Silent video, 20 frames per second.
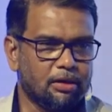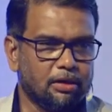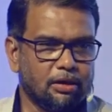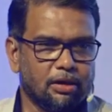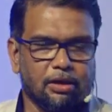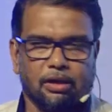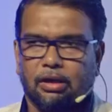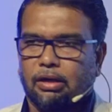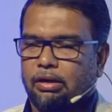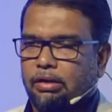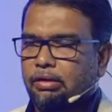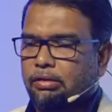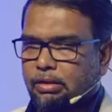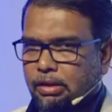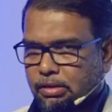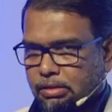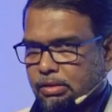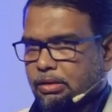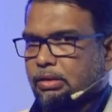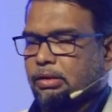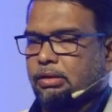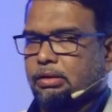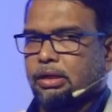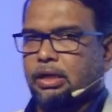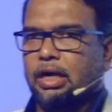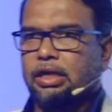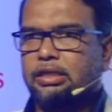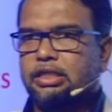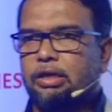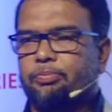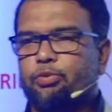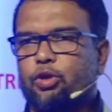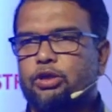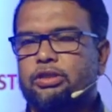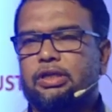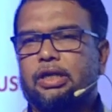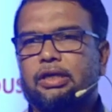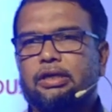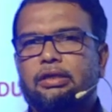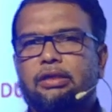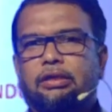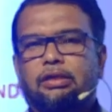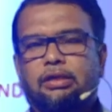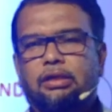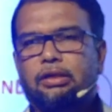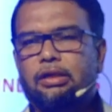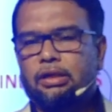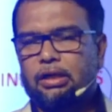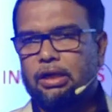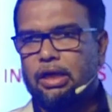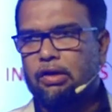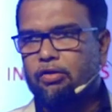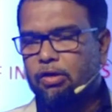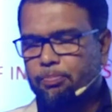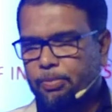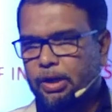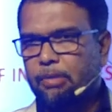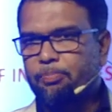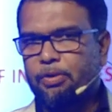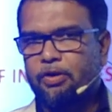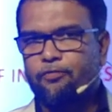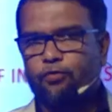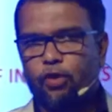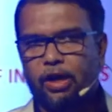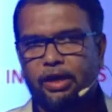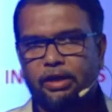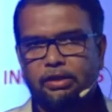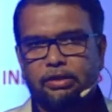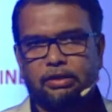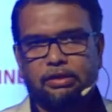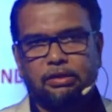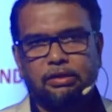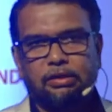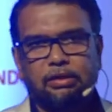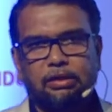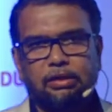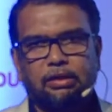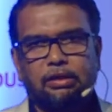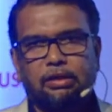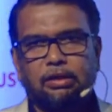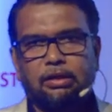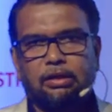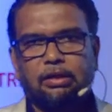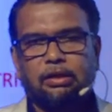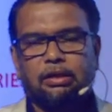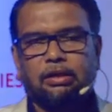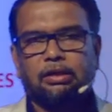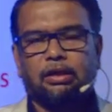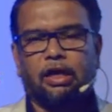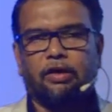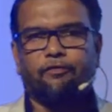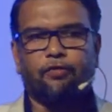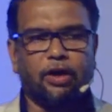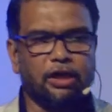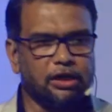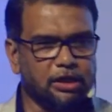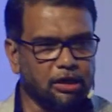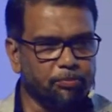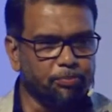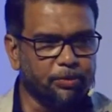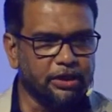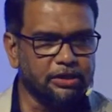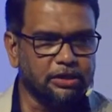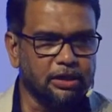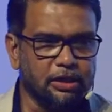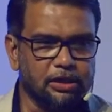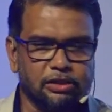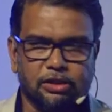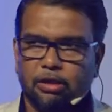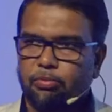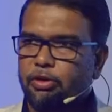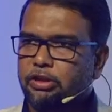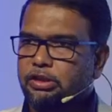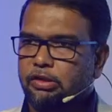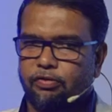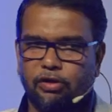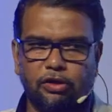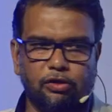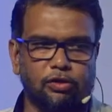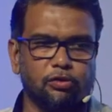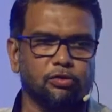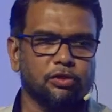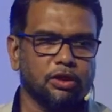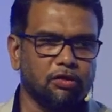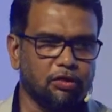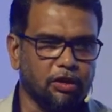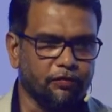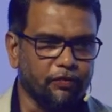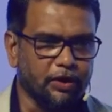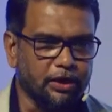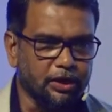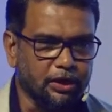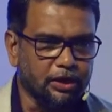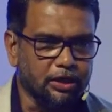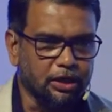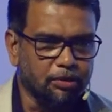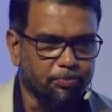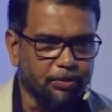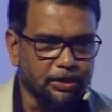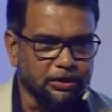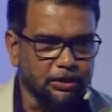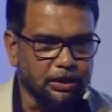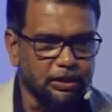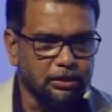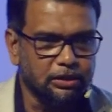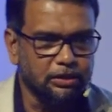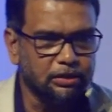The concept was that in our pulp effluent, the effluent temperature is about 70 to 75 degree temperature,